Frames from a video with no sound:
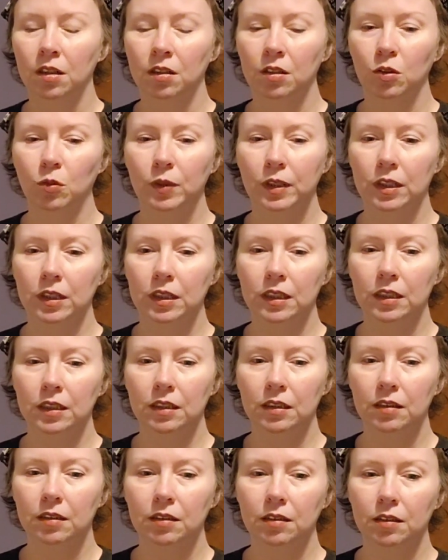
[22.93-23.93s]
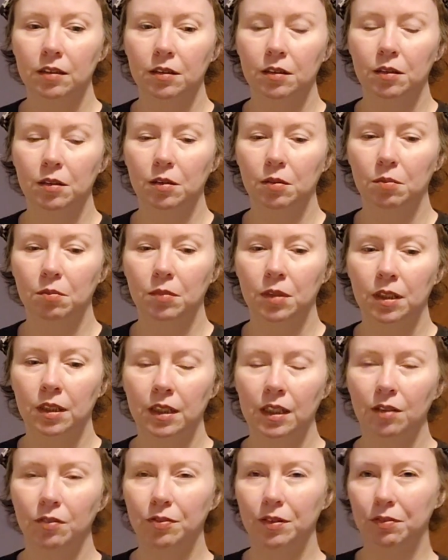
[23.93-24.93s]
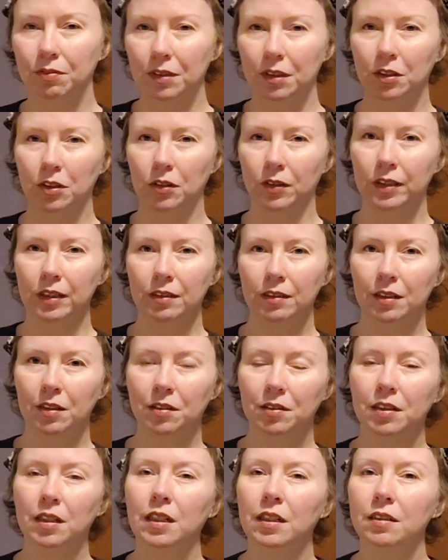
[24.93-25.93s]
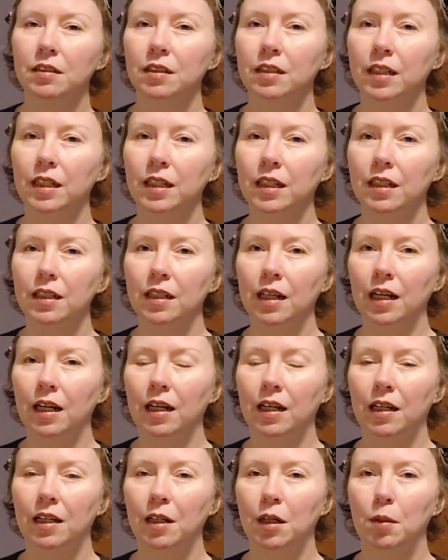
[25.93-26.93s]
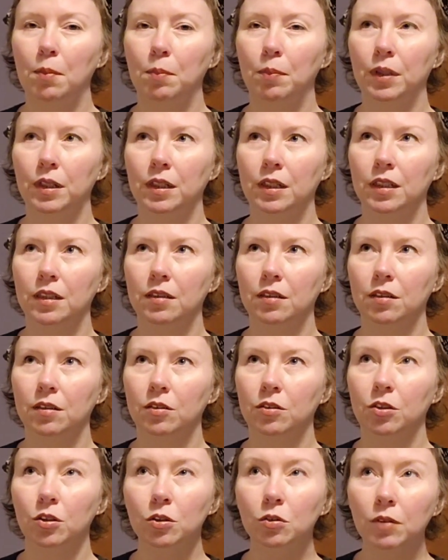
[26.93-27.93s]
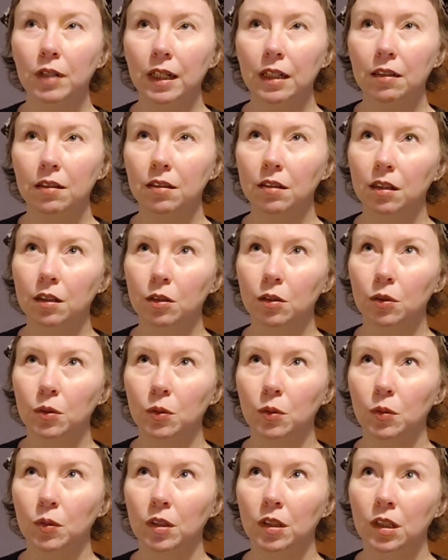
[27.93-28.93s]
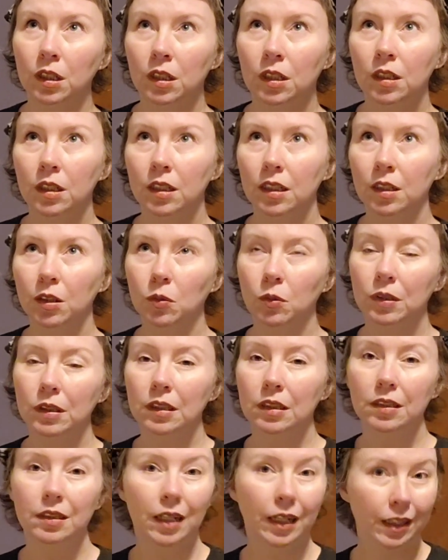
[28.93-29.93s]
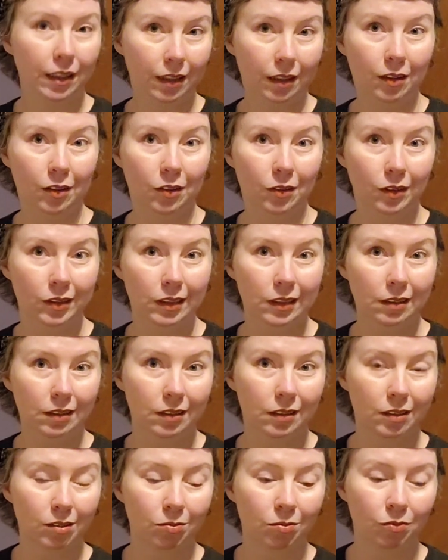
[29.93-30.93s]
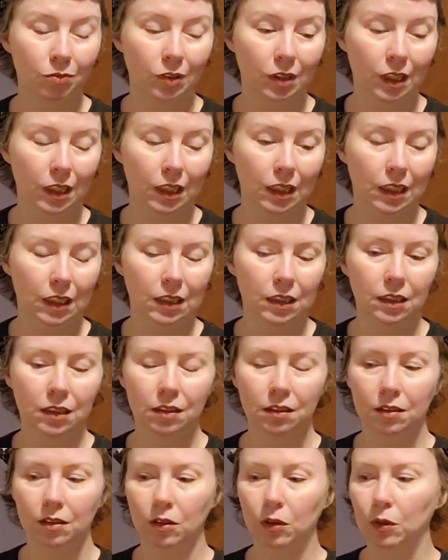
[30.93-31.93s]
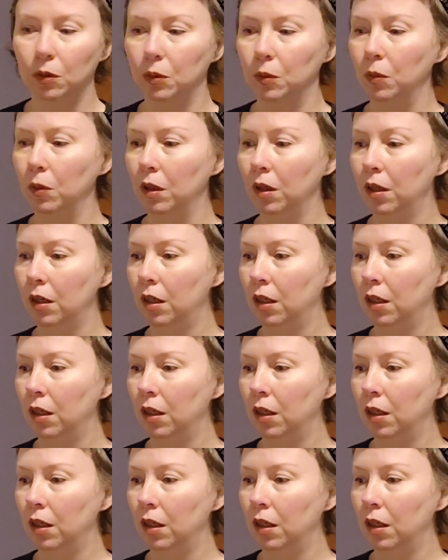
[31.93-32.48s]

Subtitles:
to where it's like 50 degrees outside today, the high, but 2 days ago it was 80 degrees for the high. So